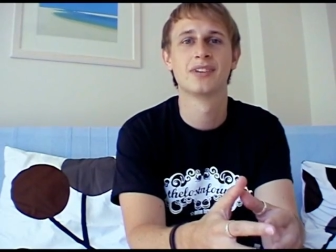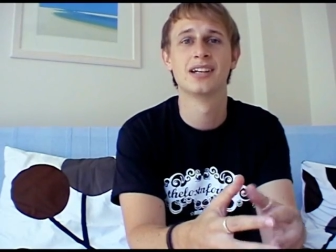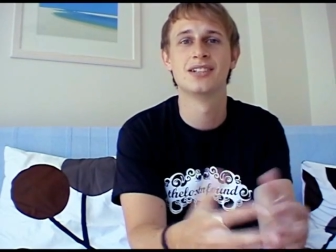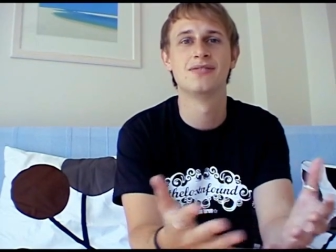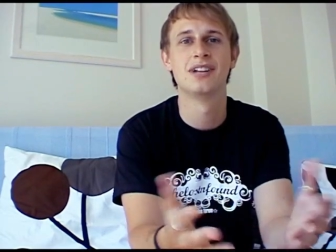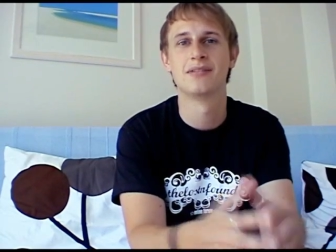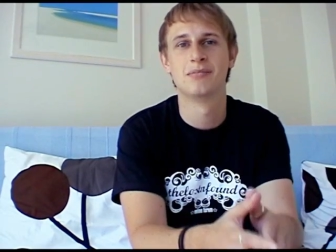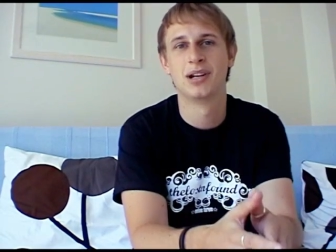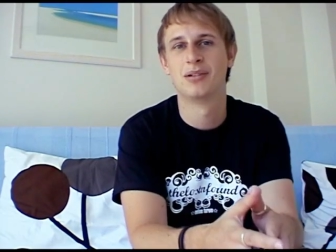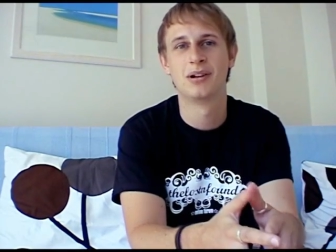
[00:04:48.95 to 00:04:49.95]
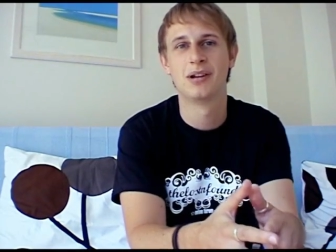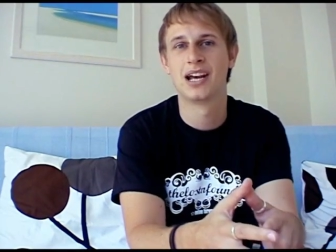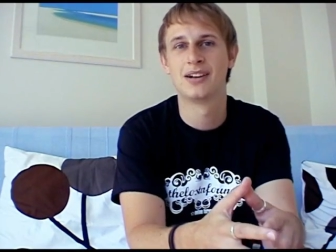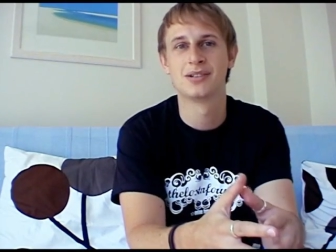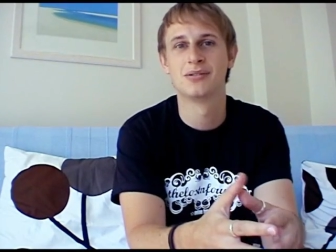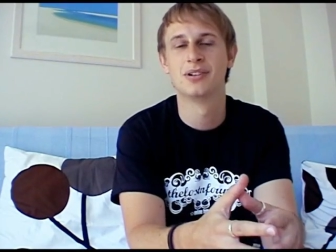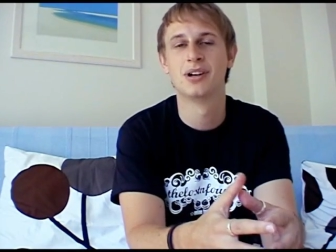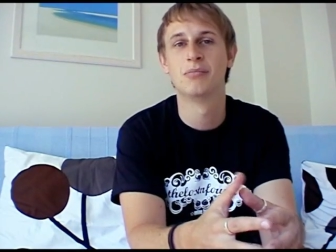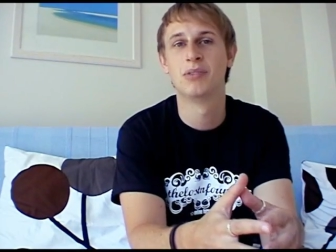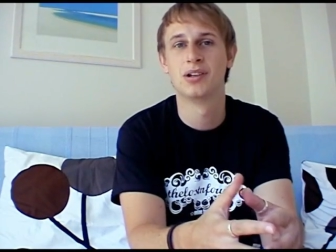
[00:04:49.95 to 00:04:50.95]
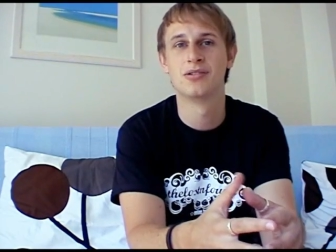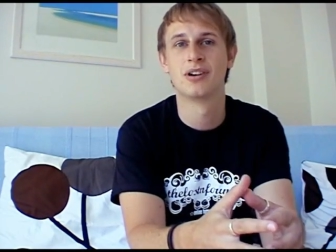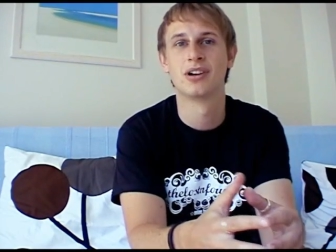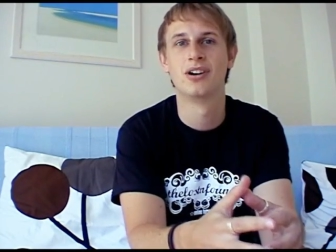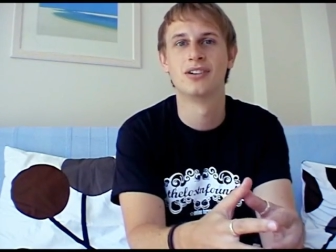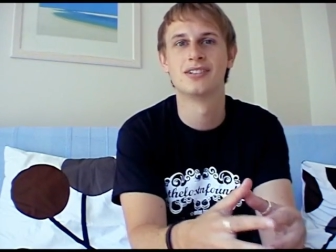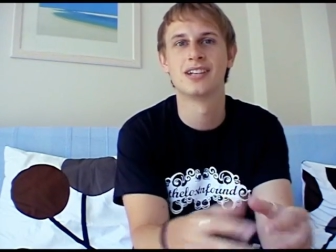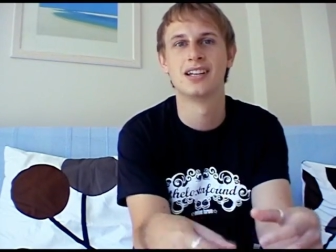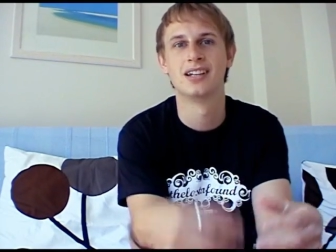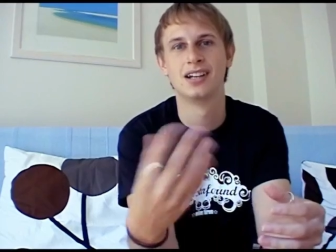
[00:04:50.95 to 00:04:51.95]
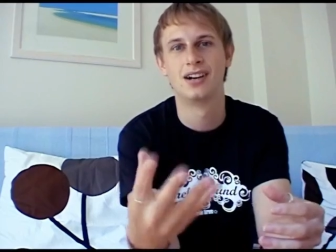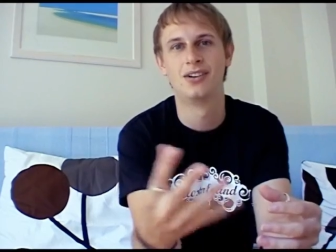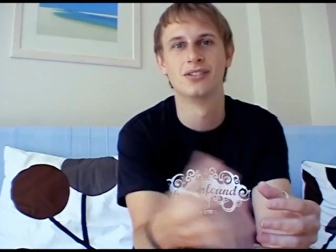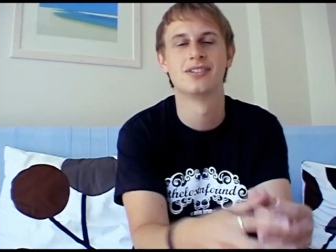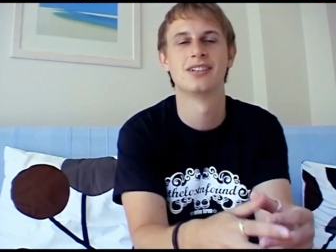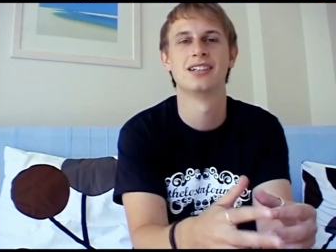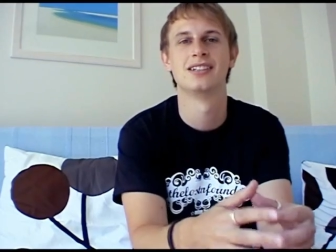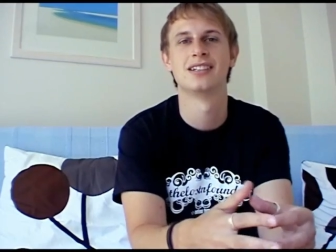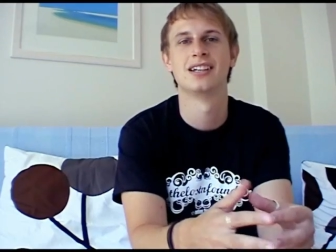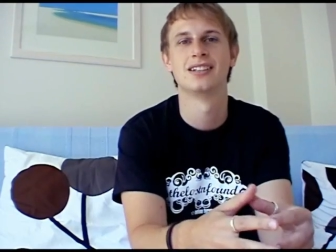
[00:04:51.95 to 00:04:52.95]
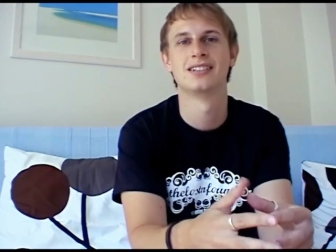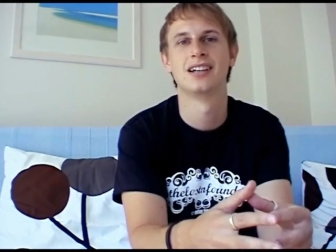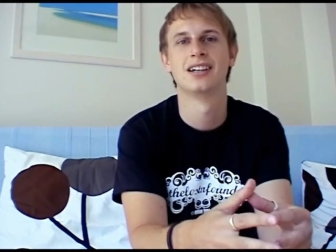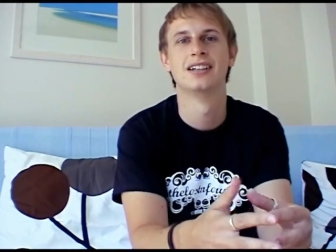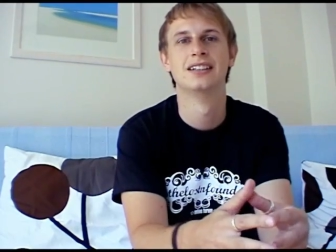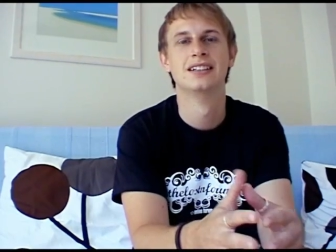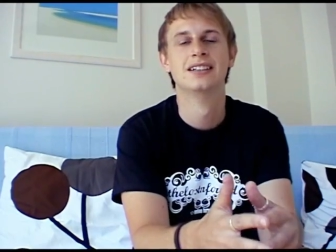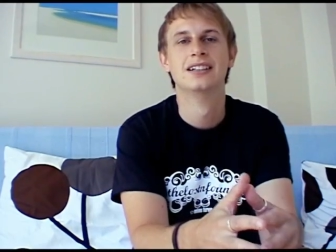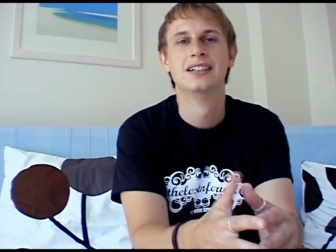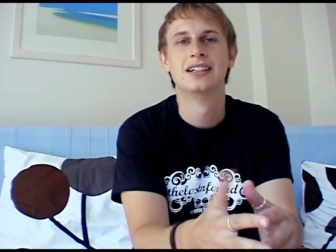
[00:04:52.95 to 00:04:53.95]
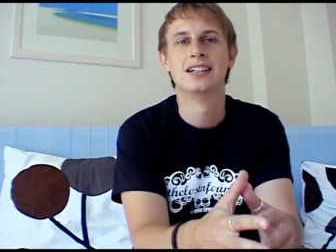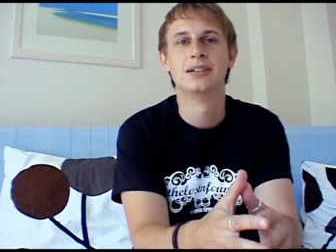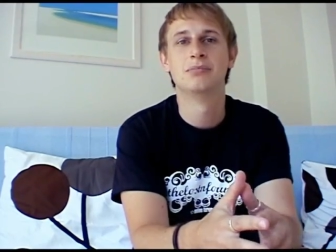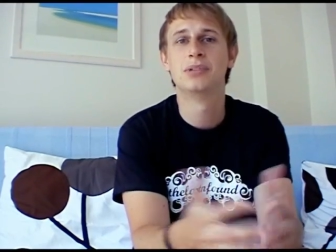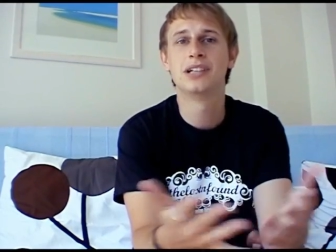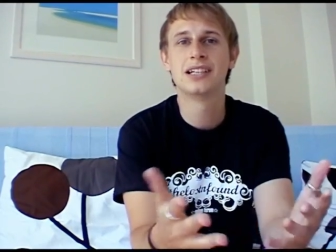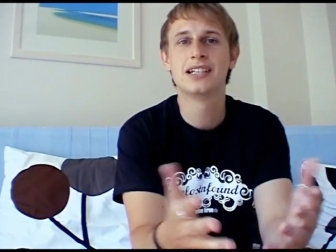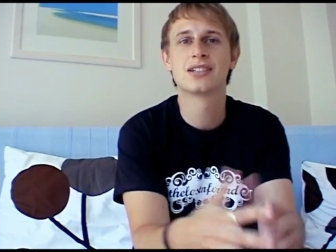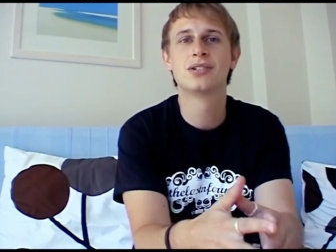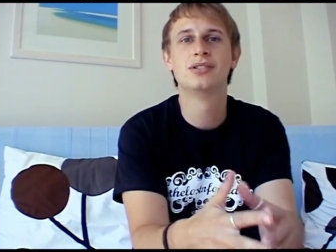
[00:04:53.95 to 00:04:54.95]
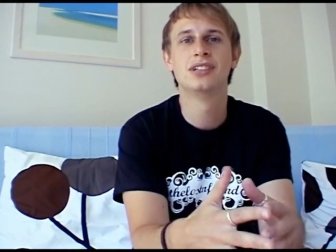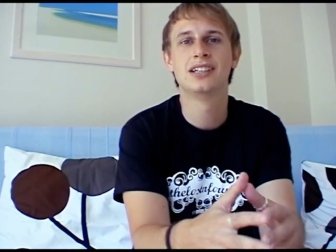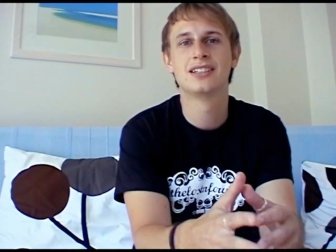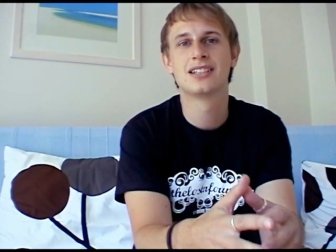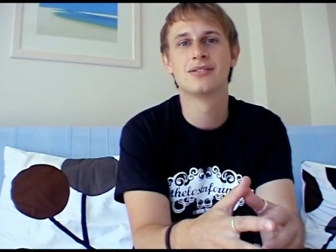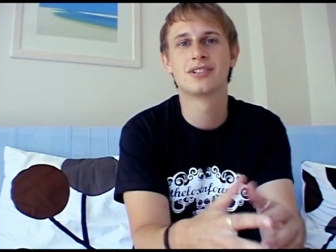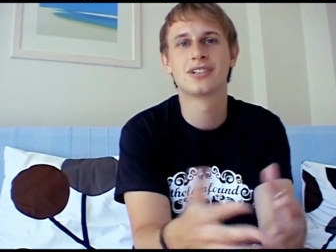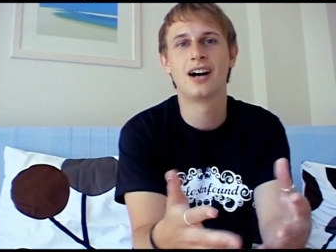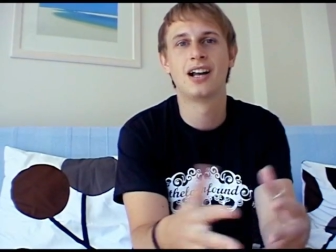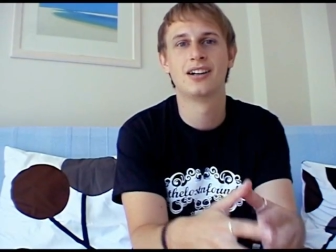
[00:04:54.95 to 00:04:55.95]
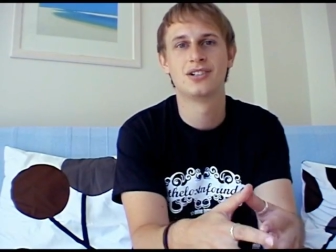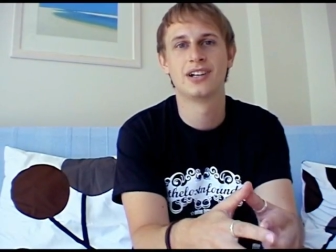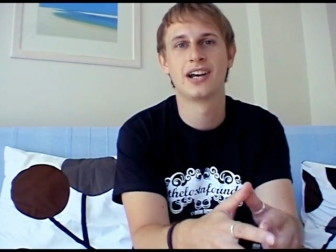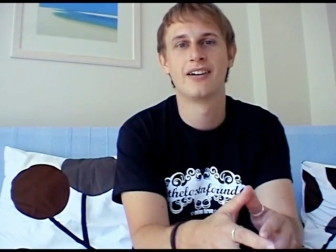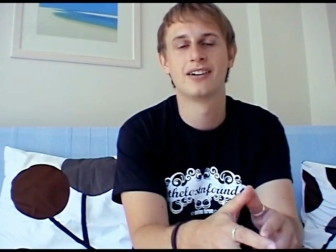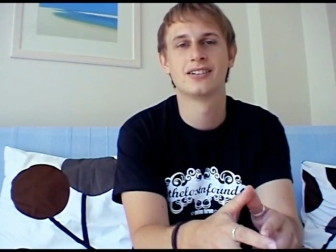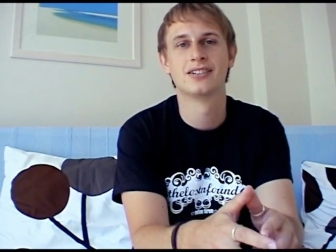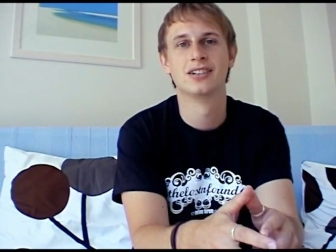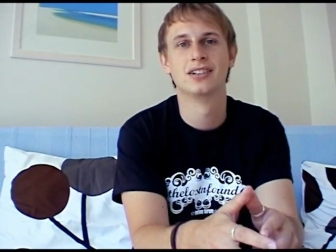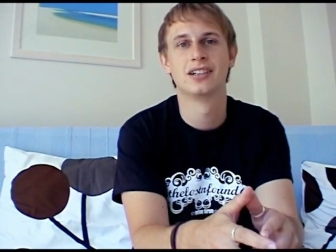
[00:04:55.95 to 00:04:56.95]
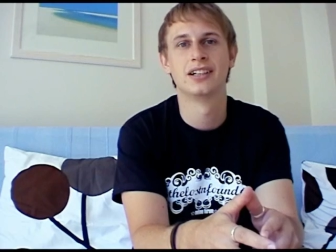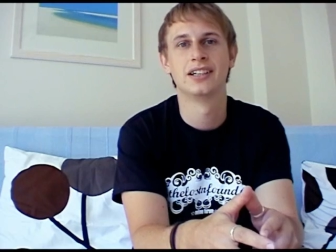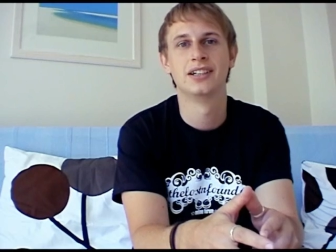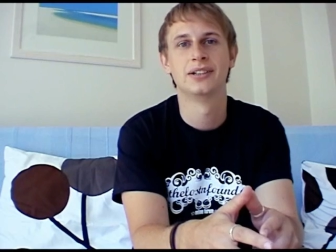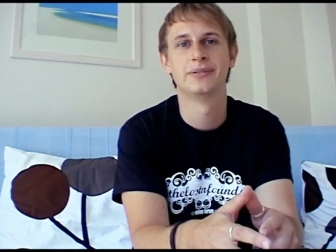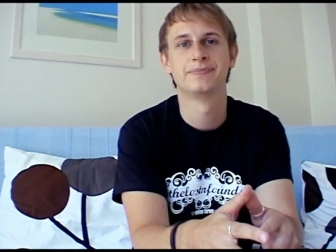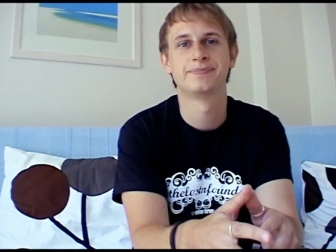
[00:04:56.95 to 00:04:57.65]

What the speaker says: as you've never been allowed to upload your own content onto these things. So, but it's cool that you can still stylise your character to look like you.